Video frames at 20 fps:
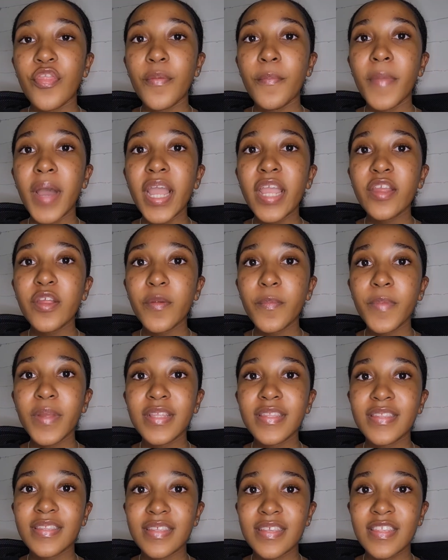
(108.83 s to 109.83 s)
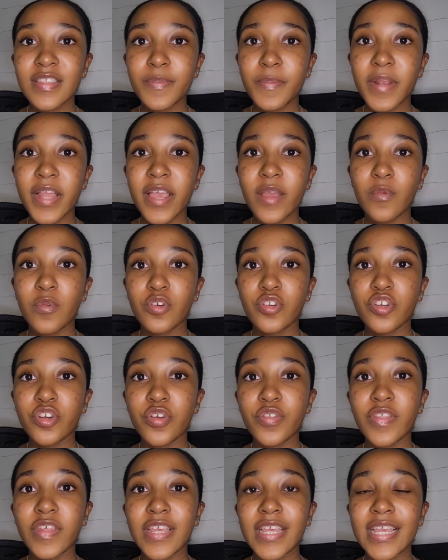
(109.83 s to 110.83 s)
The Microbit's display will show
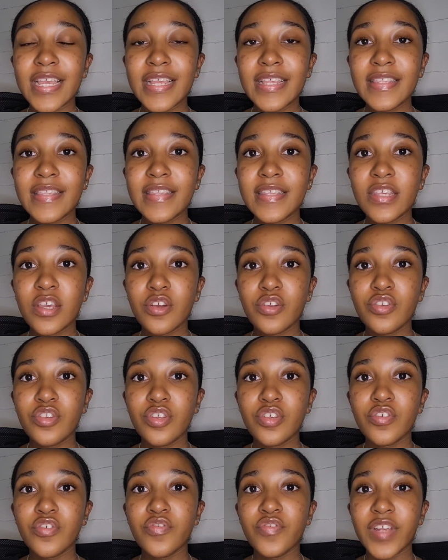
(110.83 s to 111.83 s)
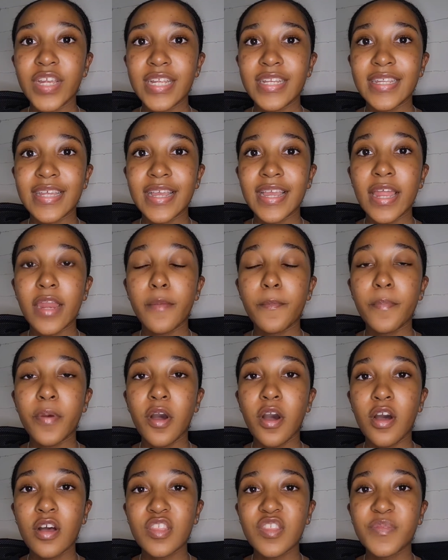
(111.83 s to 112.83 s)
the eCO2 reading in
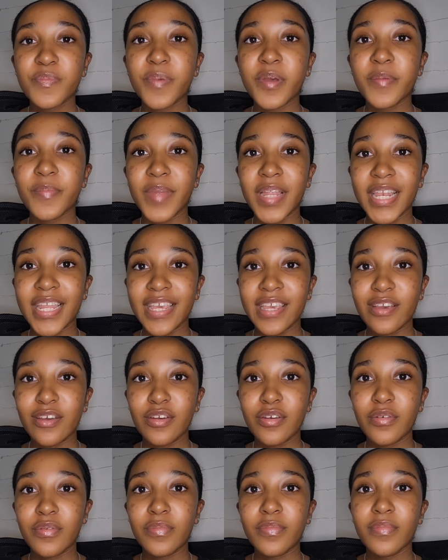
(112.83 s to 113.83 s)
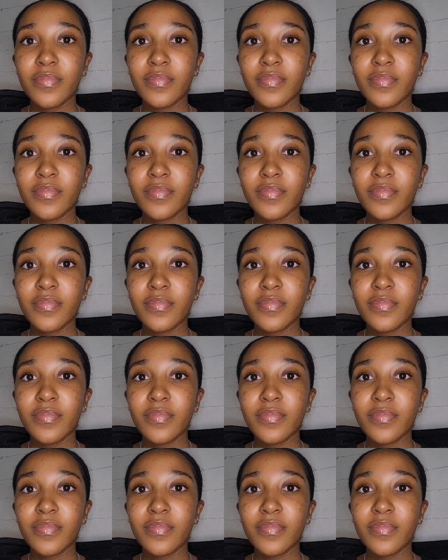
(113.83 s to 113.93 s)
parts per million. In